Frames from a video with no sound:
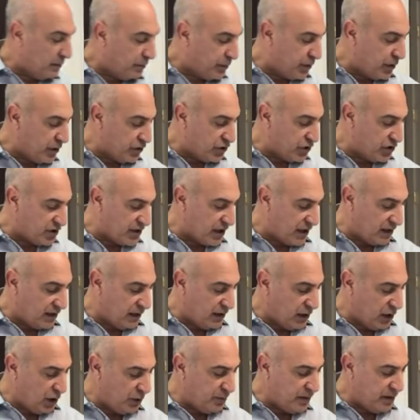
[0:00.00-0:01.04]
purchased a
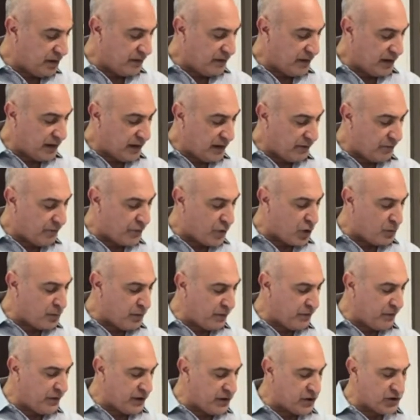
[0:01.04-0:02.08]
little bit of a
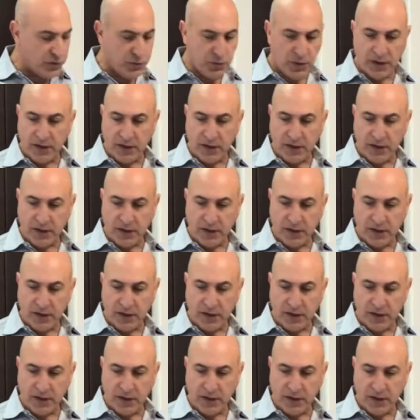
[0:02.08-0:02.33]
firmer fish.